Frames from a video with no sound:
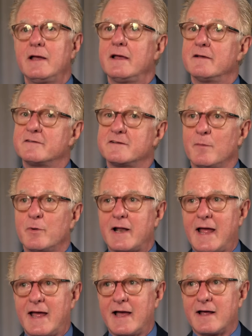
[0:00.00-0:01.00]
If someone
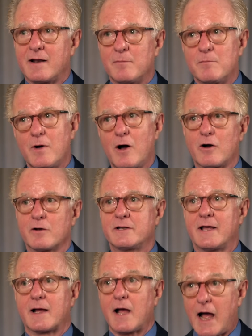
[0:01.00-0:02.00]
had a heart
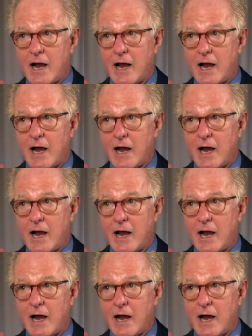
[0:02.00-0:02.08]
attack,